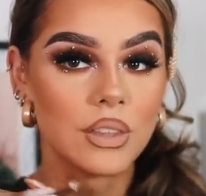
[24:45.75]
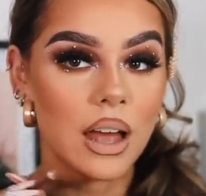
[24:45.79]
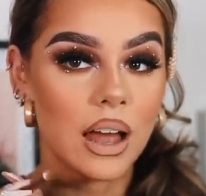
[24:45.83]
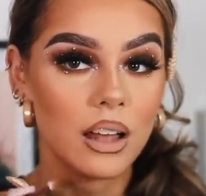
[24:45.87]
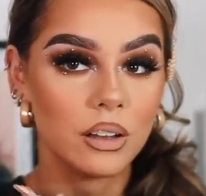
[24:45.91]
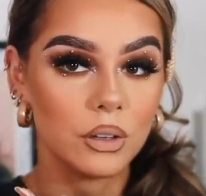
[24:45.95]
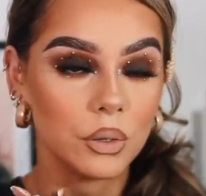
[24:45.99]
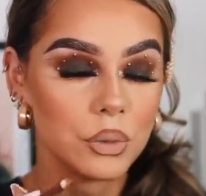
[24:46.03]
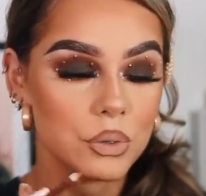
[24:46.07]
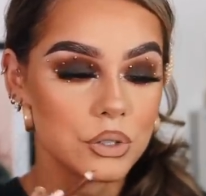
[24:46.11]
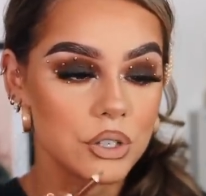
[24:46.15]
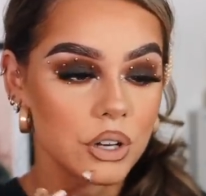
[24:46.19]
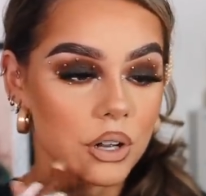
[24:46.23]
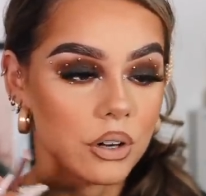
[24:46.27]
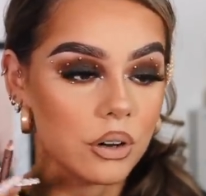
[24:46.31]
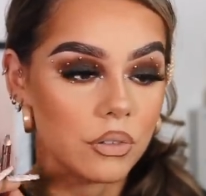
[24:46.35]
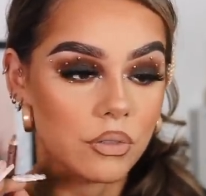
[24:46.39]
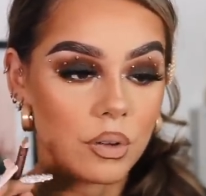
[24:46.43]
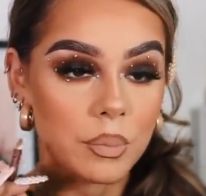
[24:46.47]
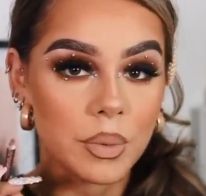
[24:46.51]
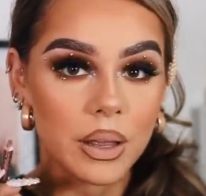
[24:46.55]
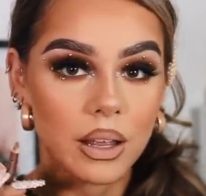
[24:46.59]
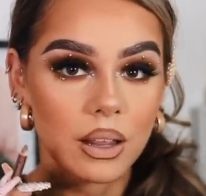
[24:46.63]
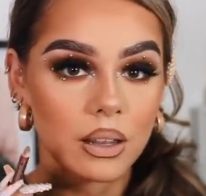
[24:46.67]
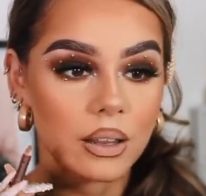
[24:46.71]
that illusion of
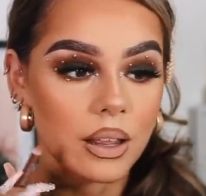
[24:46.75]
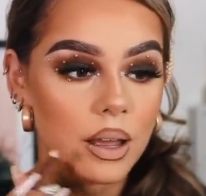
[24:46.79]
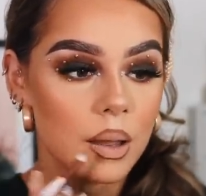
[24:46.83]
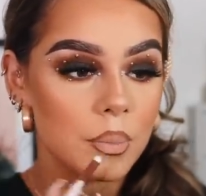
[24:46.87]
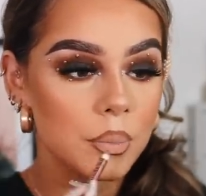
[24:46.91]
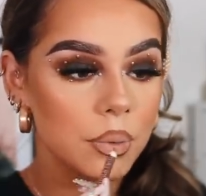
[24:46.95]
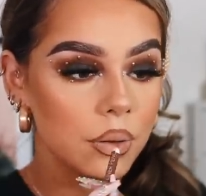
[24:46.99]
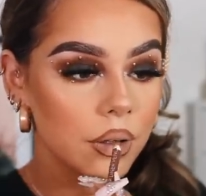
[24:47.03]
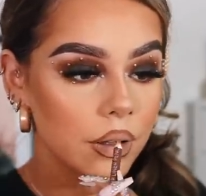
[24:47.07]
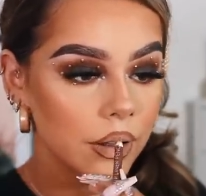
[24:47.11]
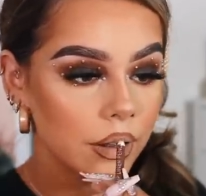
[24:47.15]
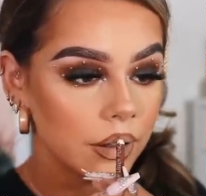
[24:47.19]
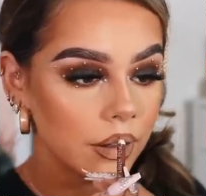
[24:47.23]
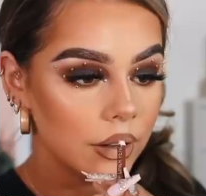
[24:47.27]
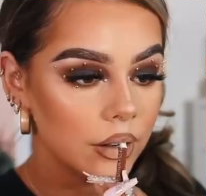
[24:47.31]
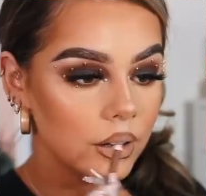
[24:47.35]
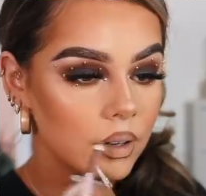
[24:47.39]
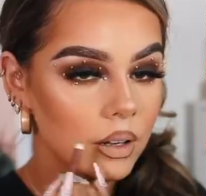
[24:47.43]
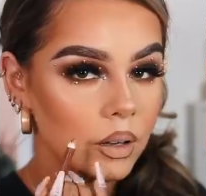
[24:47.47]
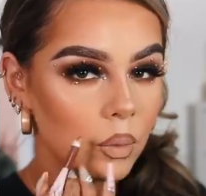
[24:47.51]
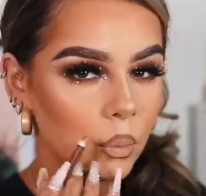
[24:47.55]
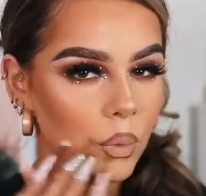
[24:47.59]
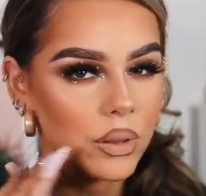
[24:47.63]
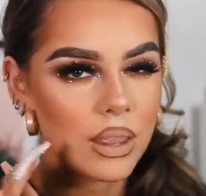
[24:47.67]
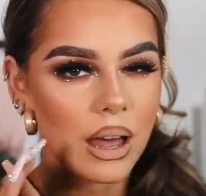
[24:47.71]
a bigger lip
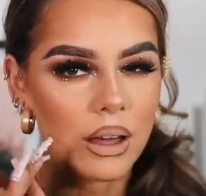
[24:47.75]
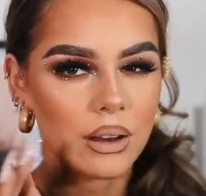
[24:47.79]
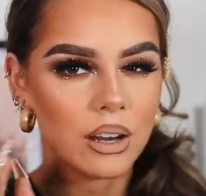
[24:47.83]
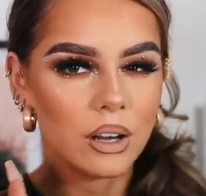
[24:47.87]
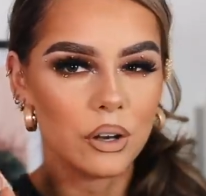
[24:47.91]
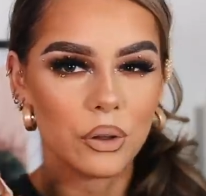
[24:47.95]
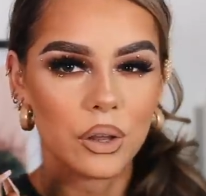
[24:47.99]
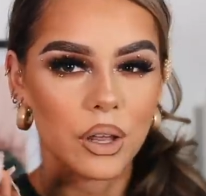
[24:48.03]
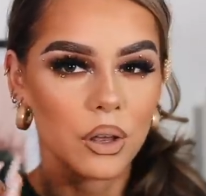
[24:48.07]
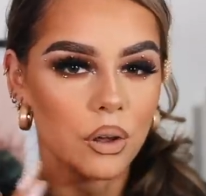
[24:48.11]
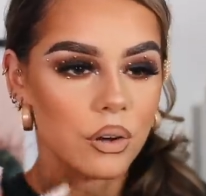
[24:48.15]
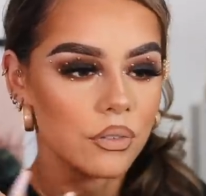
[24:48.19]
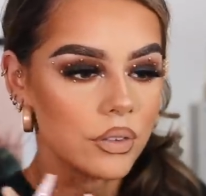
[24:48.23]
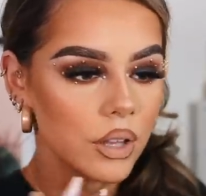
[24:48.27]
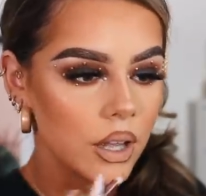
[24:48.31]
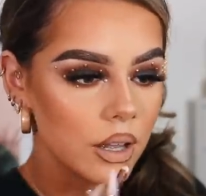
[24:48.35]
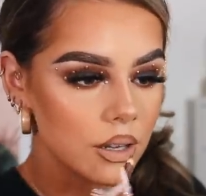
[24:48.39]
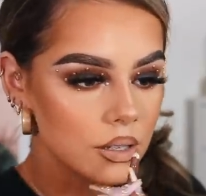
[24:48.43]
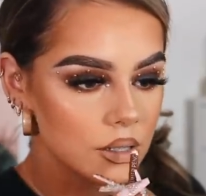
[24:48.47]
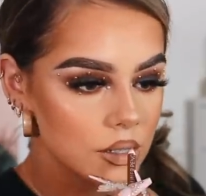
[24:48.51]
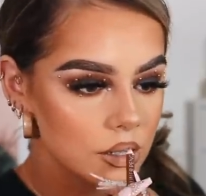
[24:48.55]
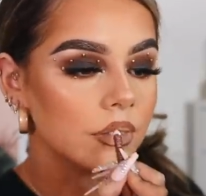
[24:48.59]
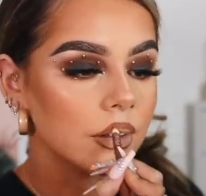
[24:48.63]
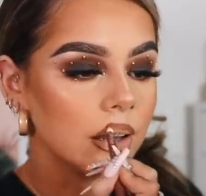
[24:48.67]
without it looking obvious.